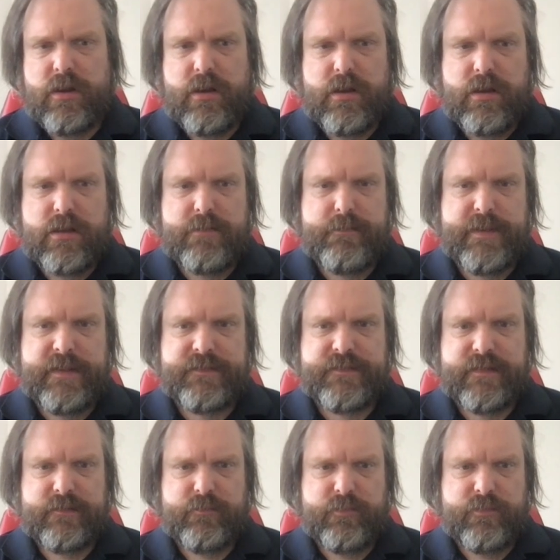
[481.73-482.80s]
on b6
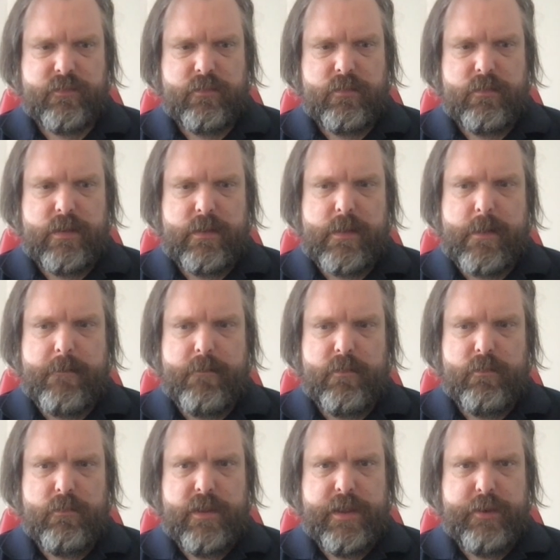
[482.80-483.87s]
with
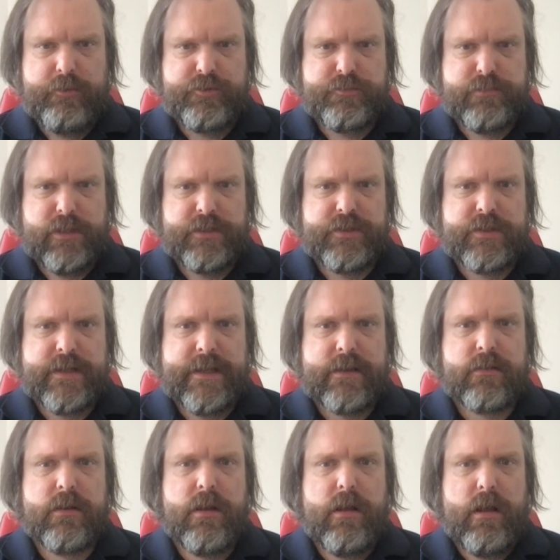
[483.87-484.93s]
a huge blunder
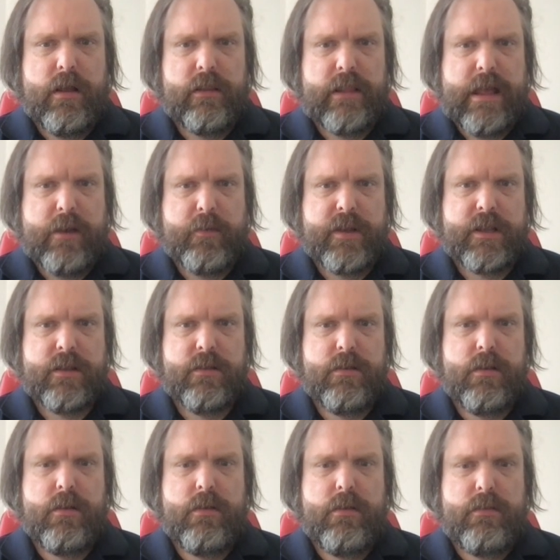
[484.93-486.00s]
here, allowing
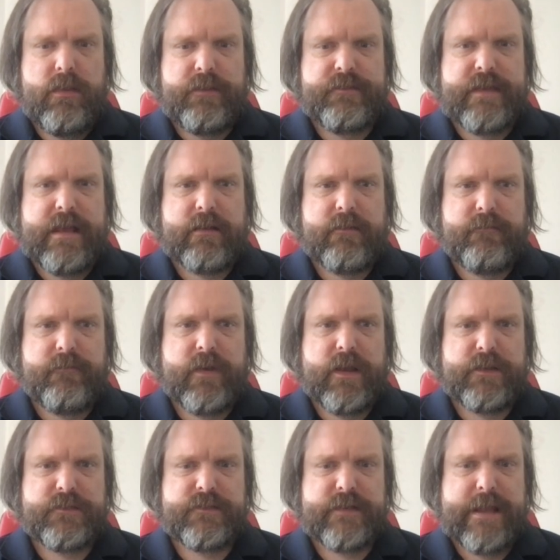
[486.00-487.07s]
the
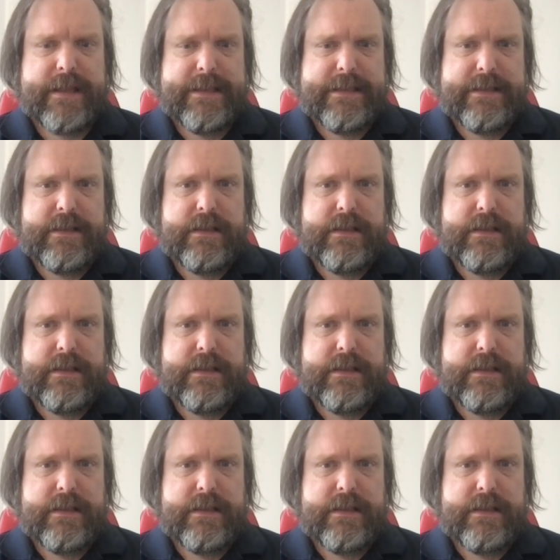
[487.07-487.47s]
sacrifice knight.